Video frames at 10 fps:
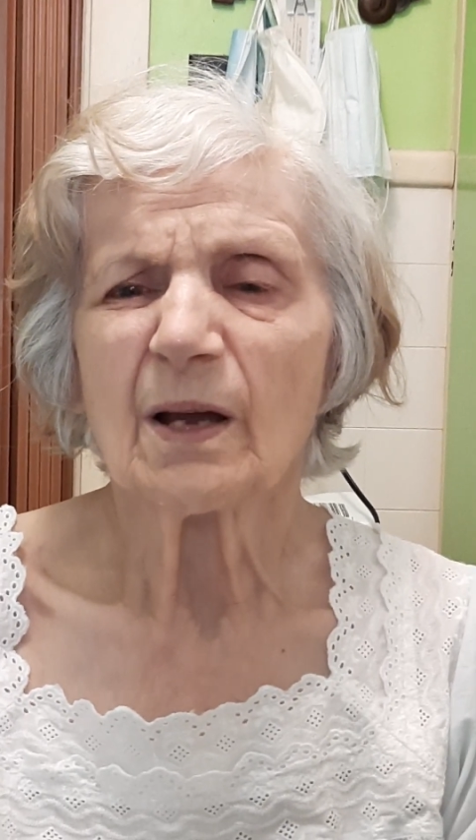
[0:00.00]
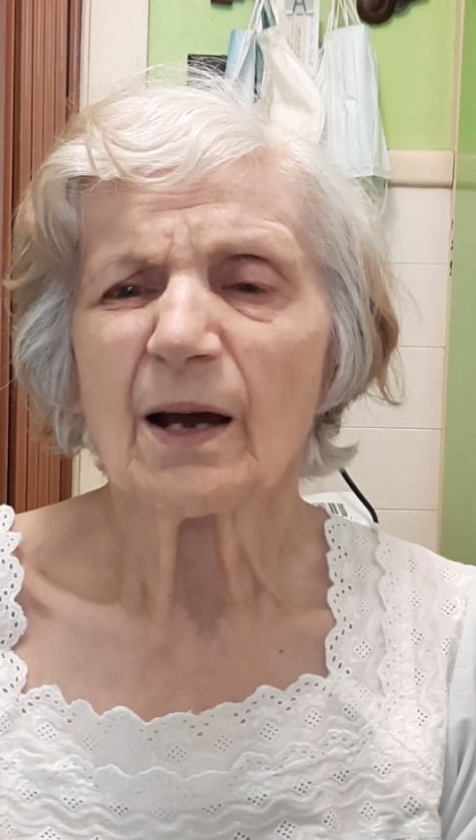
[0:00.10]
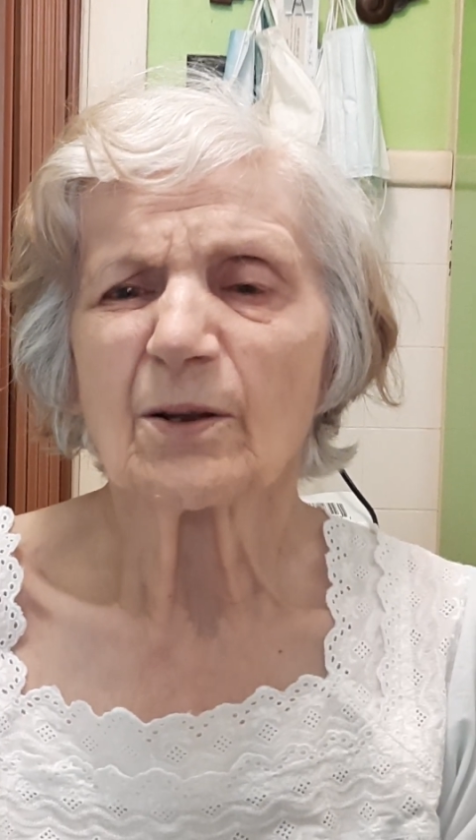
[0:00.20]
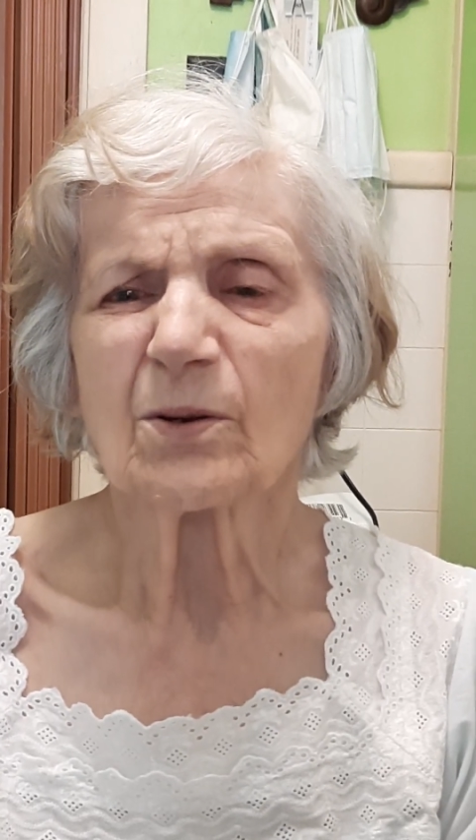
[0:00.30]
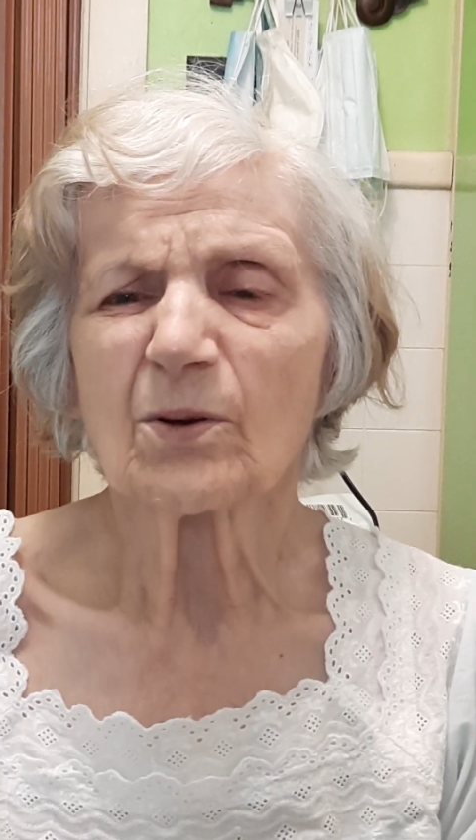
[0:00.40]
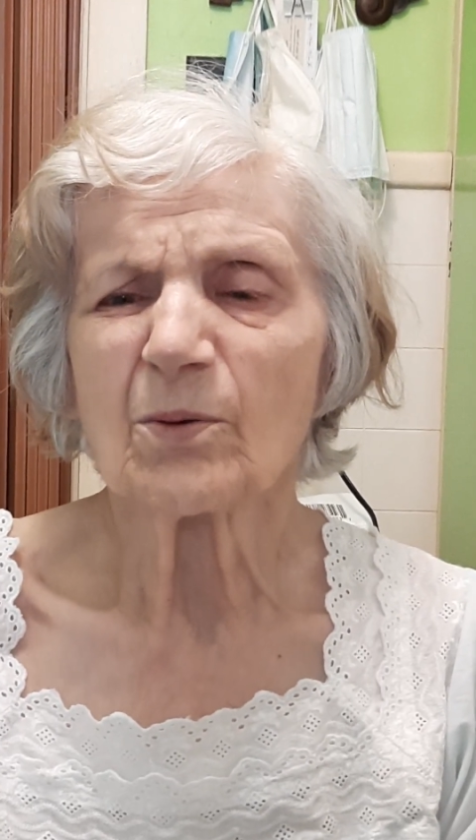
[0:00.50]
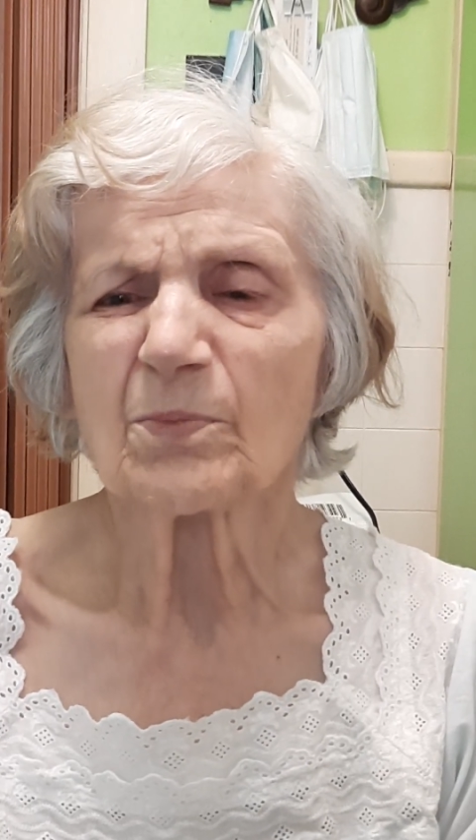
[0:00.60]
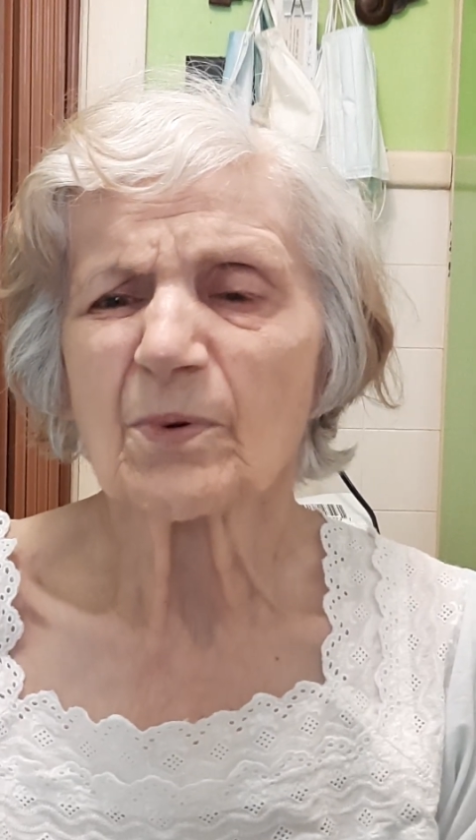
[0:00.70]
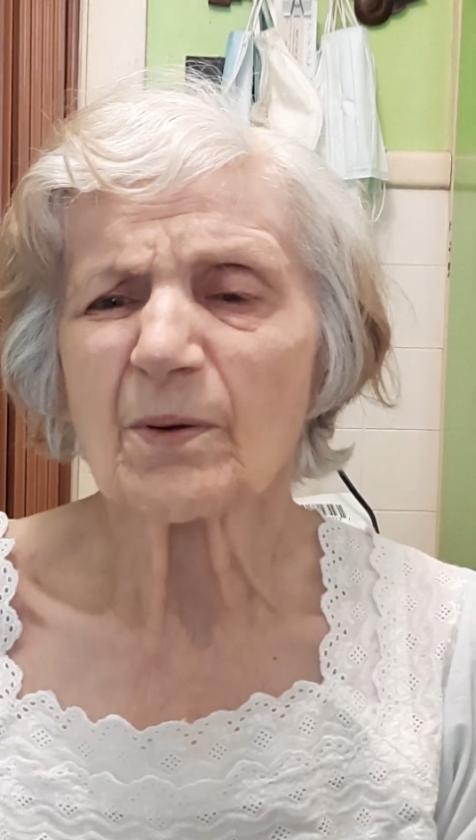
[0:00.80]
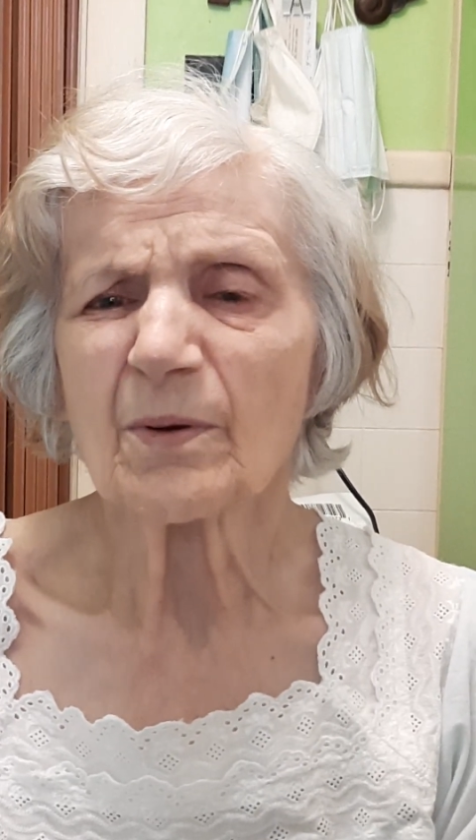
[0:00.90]
I don't know.
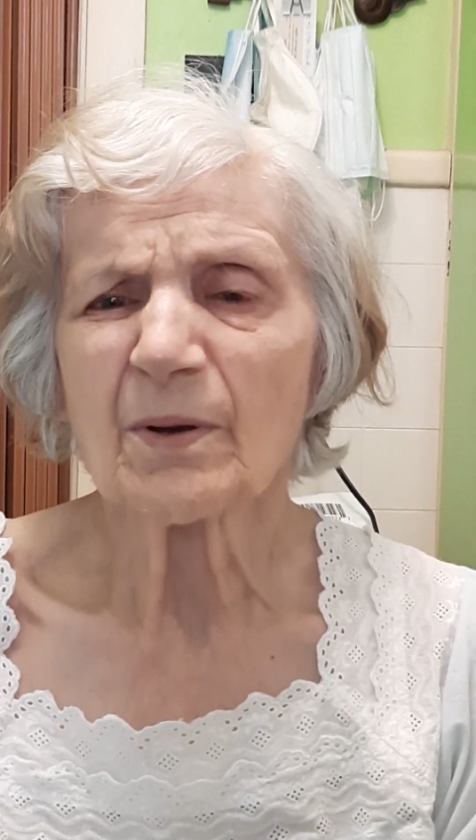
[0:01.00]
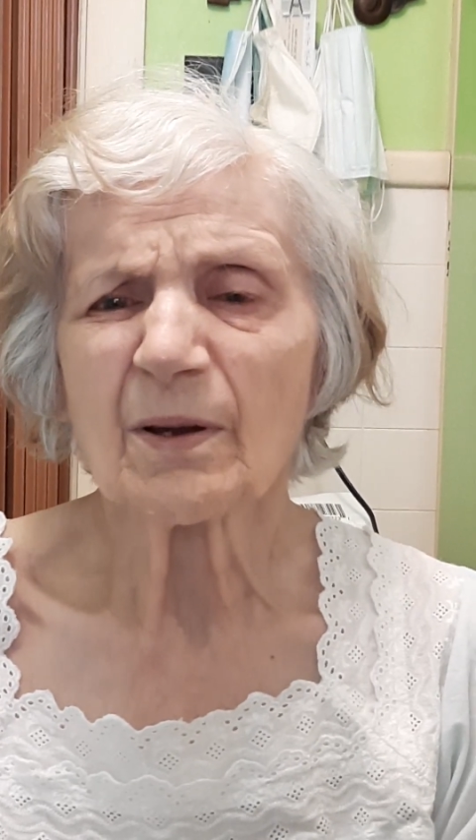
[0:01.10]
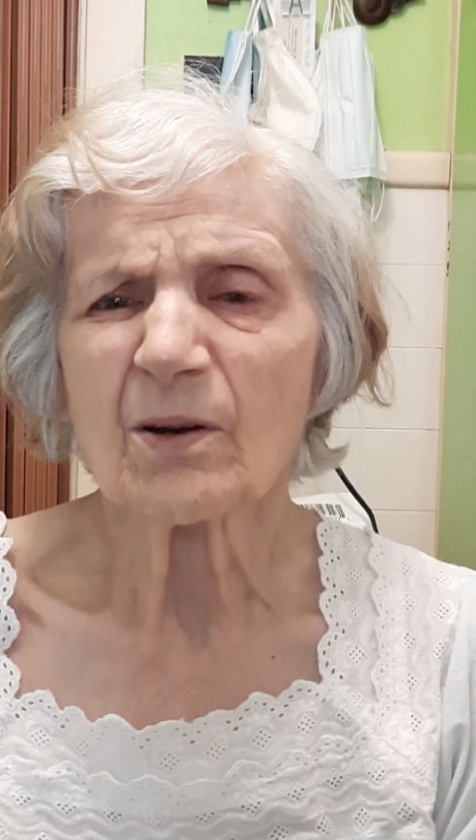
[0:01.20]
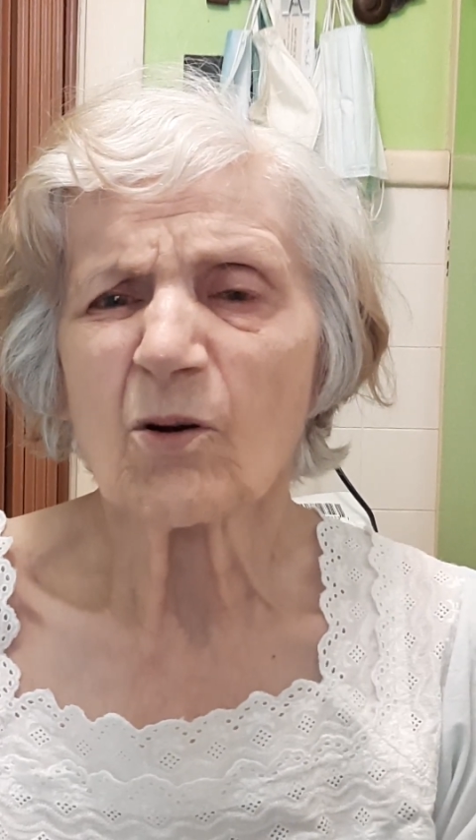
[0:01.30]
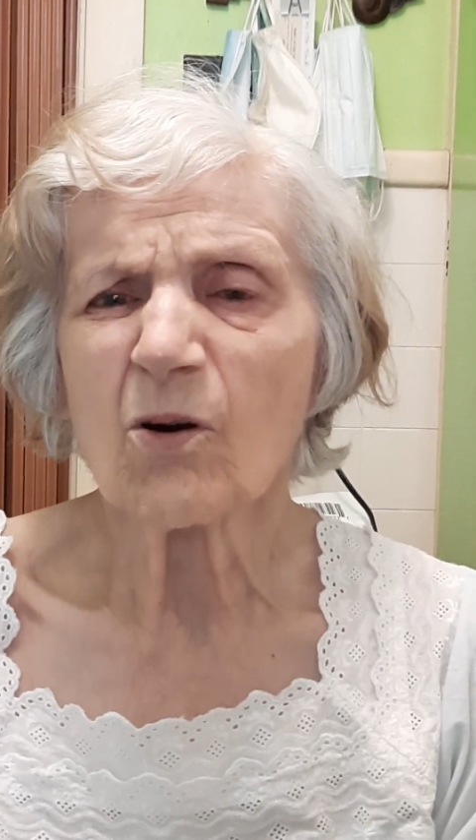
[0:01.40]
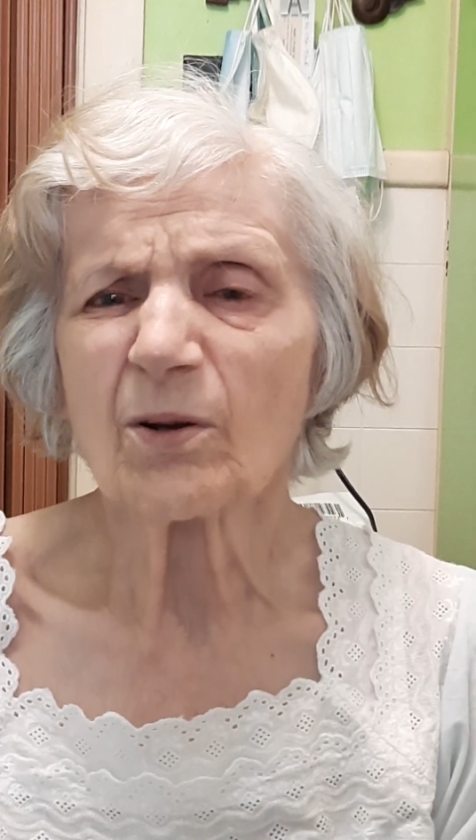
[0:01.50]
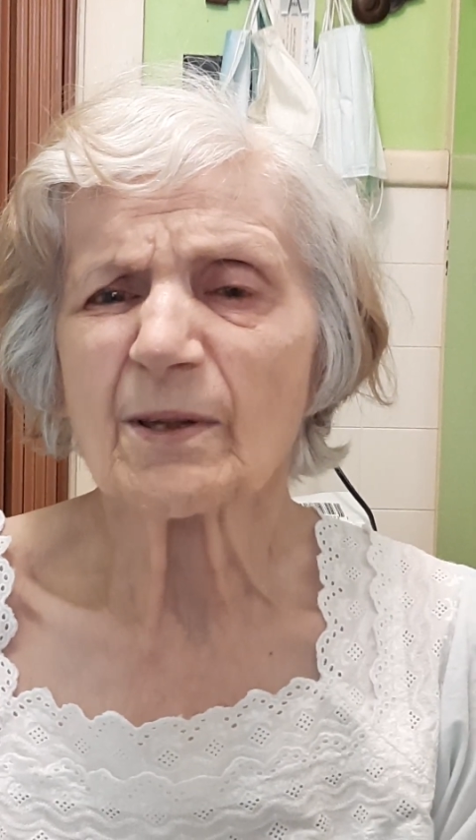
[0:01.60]
Oh,